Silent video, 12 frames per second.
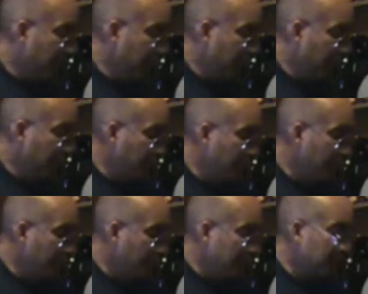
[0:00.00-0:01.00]
you
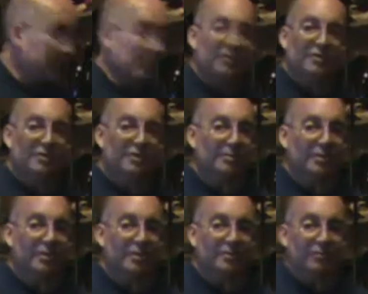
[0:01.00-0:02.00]
just
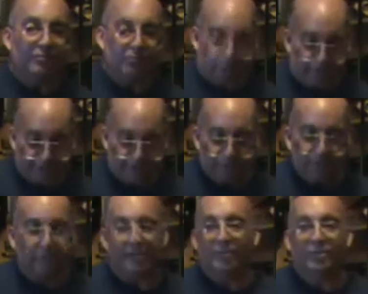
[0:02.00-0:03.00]
simply run a
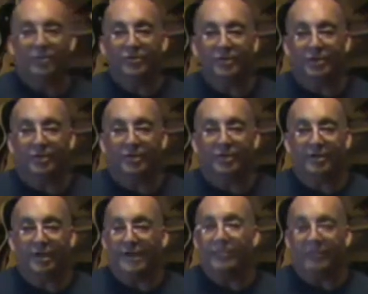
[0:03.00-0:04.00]
guitar cable to your guitar
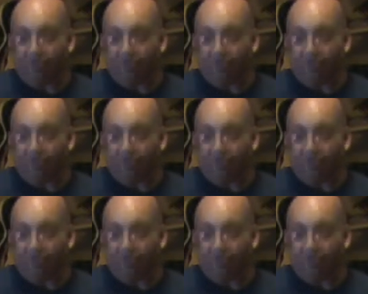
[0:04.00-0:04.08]
amp.